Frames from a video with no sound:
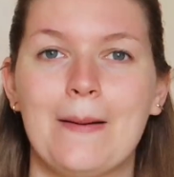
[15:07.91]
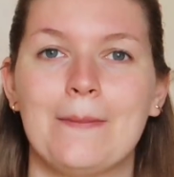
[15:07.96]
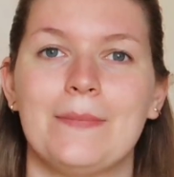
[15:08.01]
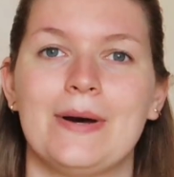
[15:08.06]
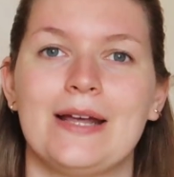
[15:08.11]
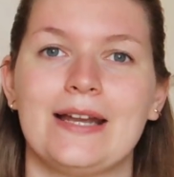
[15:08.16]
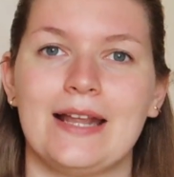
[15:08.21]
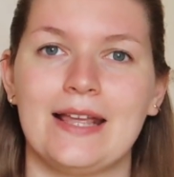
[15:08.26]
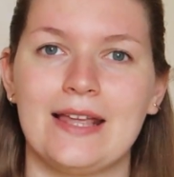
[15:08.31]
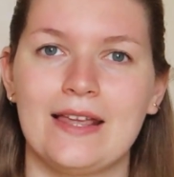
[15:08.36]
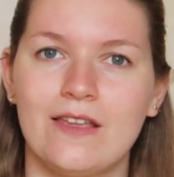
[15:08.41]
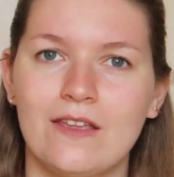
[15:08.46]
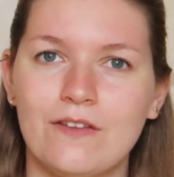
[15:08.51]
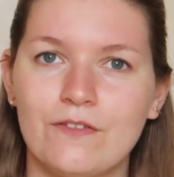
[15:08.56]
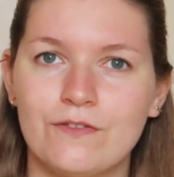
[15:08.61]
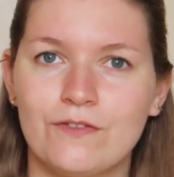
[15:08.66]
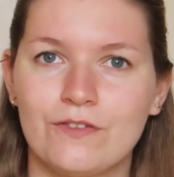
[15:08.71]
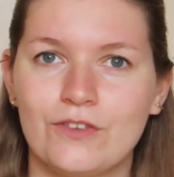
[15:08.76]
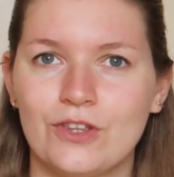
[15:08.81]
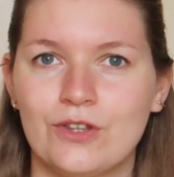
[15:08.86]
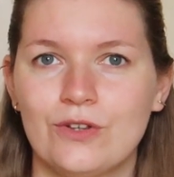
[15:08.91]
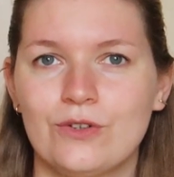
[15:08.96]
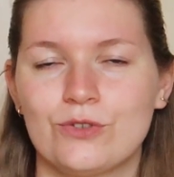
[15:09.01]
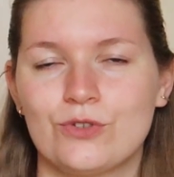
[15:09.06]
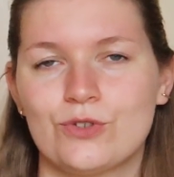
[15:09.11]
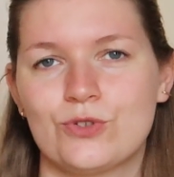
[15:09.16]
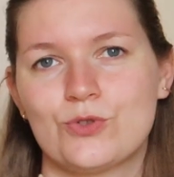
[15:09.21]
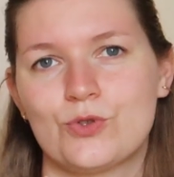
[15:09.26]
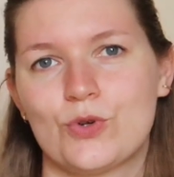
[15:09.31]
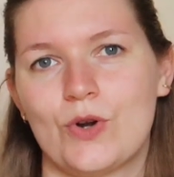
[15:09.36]
But if you
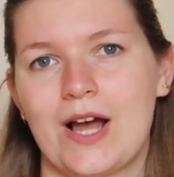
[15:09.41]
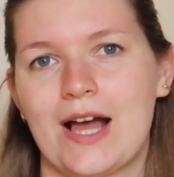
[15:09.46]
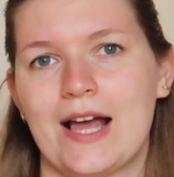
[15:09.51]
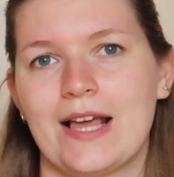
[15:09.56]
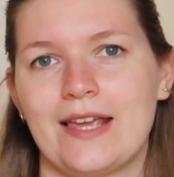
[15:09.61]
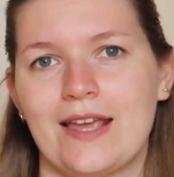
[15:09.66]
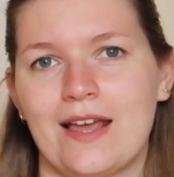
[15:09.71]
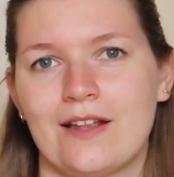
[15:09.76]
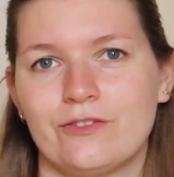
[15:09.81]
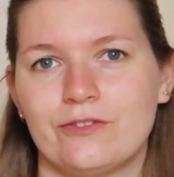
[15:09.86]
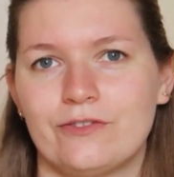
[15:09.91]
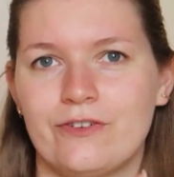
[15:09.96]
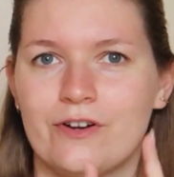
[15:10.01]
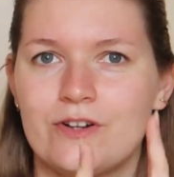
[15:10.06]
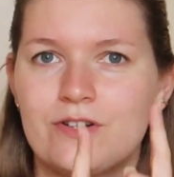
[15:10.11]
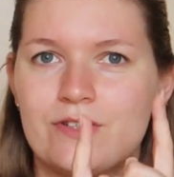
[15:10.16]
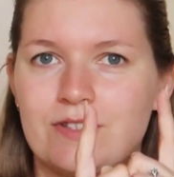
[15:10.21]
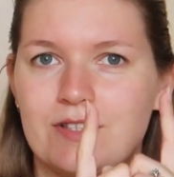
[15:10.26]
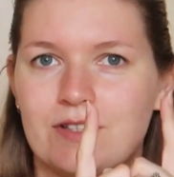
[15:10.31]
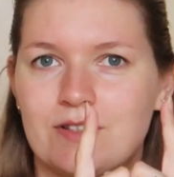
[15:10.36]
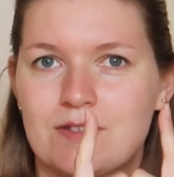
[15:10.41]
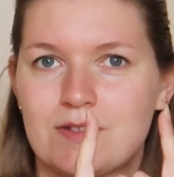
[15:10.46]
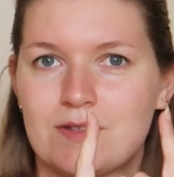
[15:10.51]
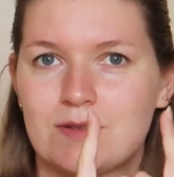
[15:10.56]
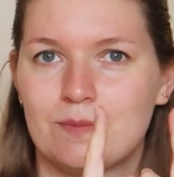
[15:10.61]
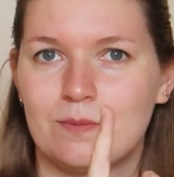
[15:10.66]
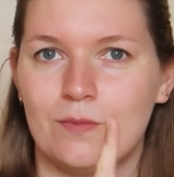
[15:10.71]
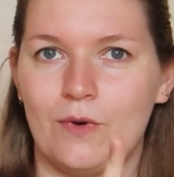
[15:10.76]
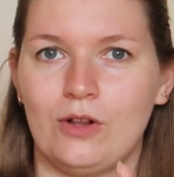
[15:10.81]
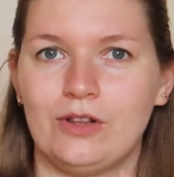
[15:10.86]
try and focus on
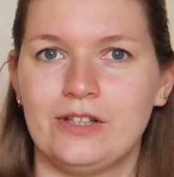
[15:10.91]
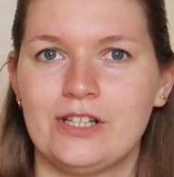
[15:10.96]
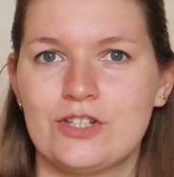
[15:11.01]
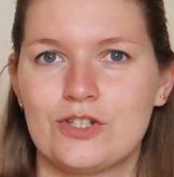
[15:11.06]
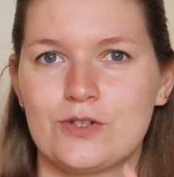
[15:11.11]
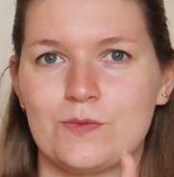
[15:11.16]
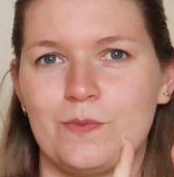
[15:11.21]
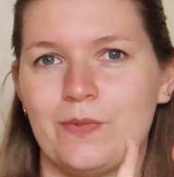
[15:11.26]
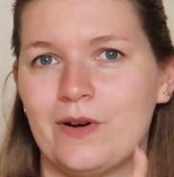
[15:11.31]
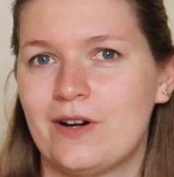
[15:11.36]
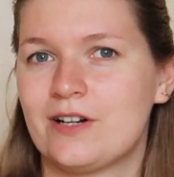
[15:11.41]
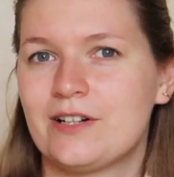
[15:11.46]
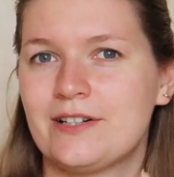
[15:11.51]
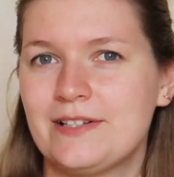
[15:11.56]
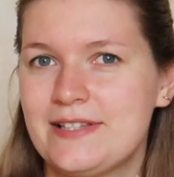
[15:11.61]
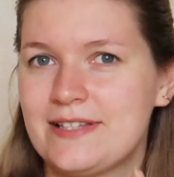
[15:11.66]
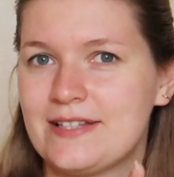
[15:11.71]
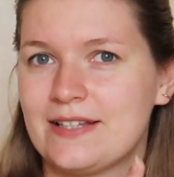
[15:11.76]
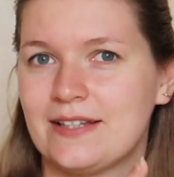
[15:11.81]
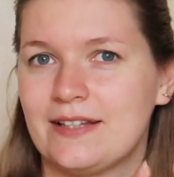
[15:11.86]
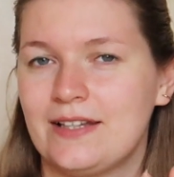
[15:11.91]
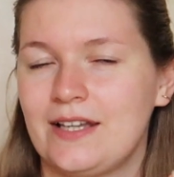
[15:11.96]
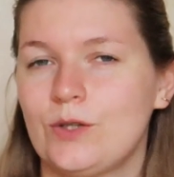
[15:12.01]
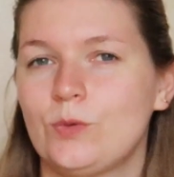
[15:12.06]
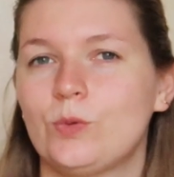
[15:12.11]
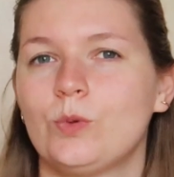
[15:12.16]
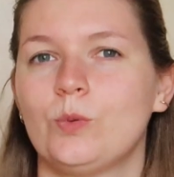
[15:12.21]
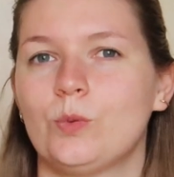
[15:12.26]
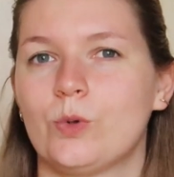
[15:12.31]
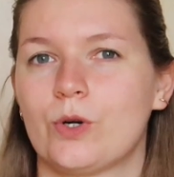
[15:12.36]
smallish parts,
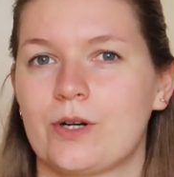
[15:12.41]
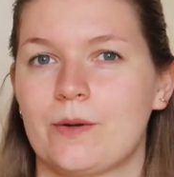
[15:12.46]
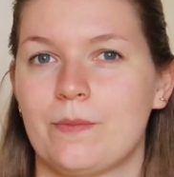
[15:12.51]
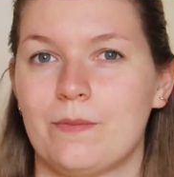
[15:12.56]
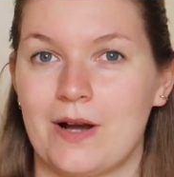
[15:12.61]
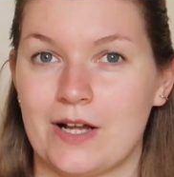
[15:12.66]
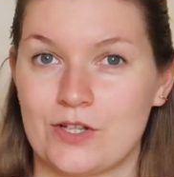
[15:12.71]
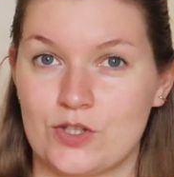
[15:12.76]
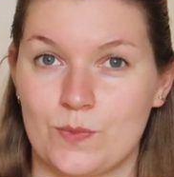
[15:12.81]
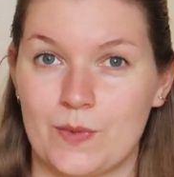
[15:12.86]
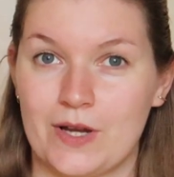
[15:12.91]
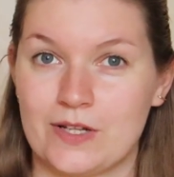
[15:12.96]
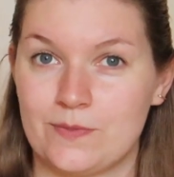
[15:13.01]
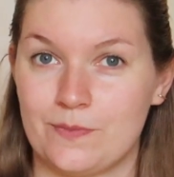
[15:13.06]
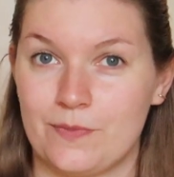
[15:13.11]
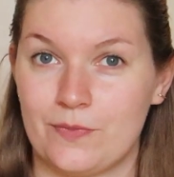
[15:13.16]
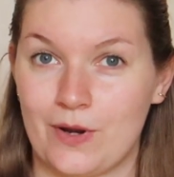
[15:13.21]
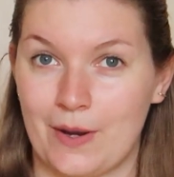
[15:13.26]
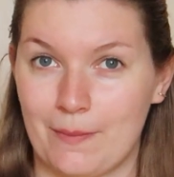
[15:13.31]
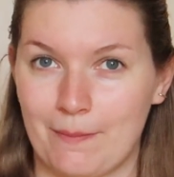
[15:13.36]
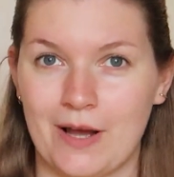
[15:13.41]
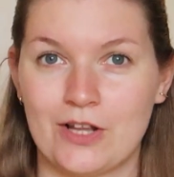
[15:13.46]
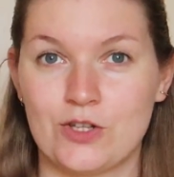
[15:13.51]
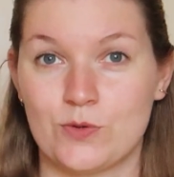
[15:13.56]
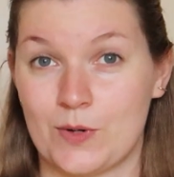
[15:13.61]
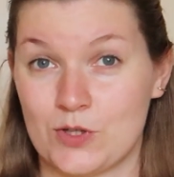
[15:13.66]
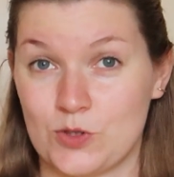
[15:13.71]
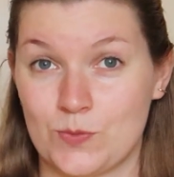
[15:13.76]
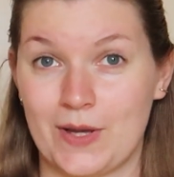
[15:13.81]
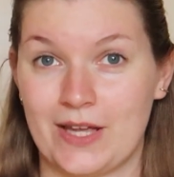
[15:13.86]
it will work much
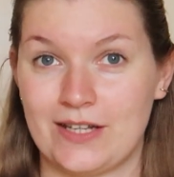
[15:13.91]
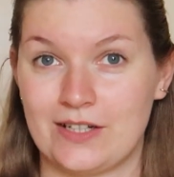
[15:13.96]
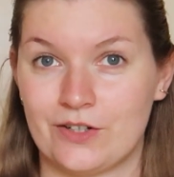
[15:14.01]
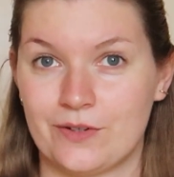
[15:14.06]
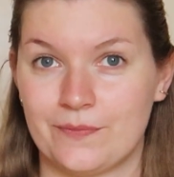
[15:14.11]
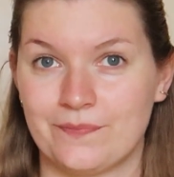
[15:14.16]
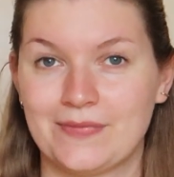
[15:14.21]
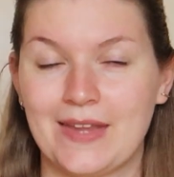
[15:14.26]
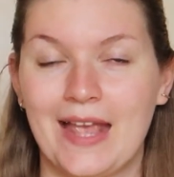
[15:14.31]
better.